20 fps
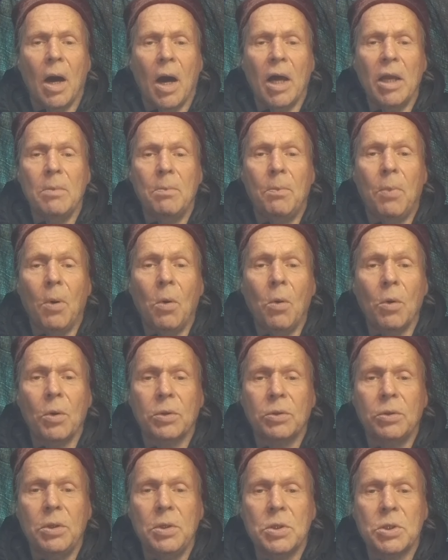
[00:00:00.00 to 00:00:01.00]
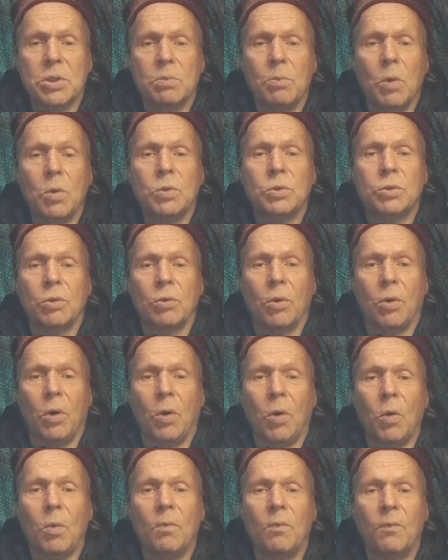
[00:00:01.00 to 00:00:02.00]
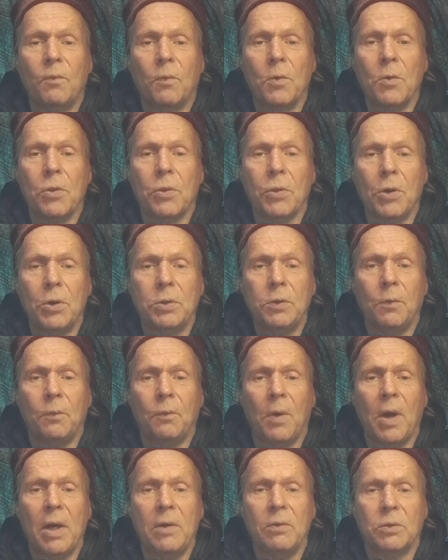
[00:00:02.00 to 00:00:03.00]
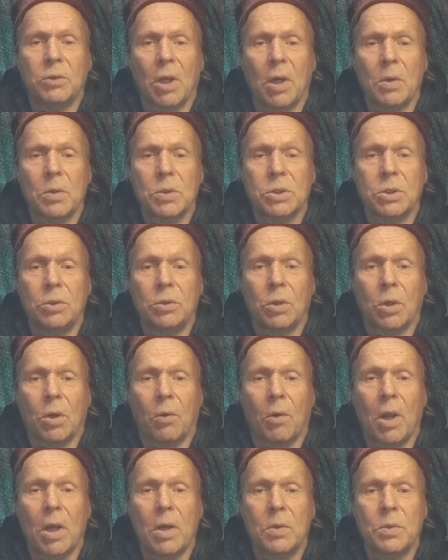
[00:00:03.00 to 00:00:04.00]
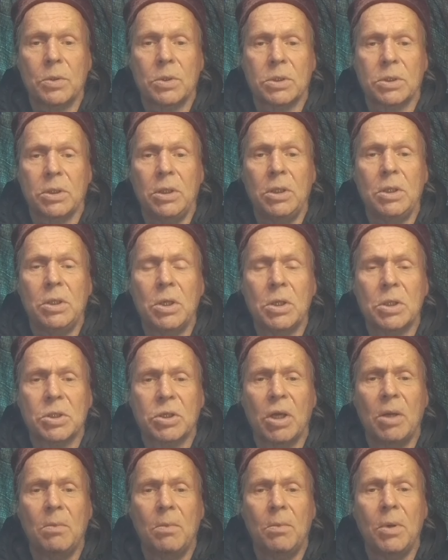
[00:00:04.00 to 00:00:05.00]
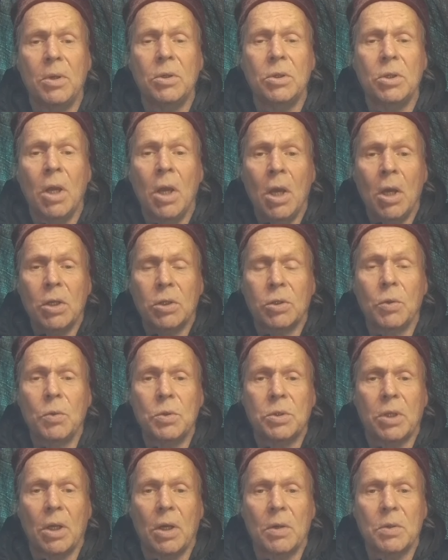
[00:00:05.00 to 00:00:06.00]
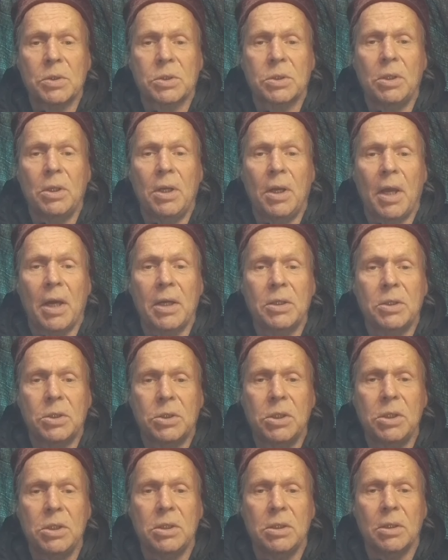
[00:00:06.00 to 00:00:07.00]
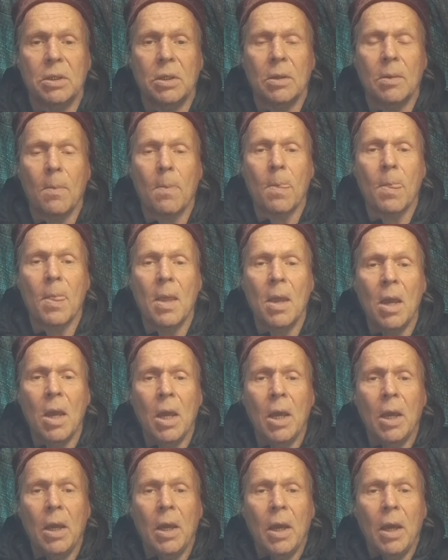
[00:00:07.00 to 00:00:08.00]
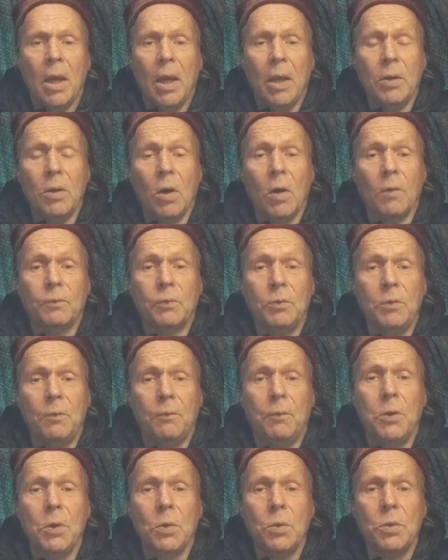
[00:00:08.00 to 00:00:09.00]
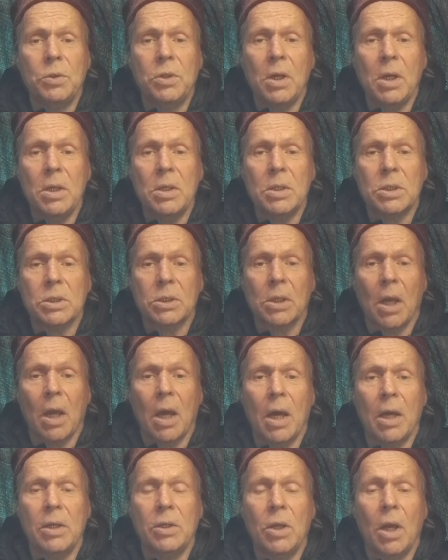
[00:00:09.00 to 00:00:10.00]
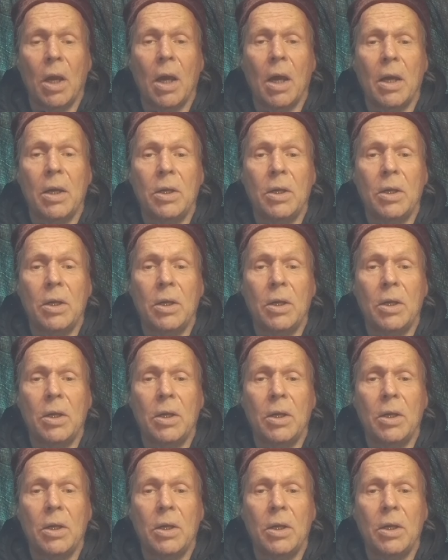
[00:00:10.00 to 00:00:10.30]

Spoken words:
I bought this motorhome for 35,000 crowns in December 2019. And after a few days, I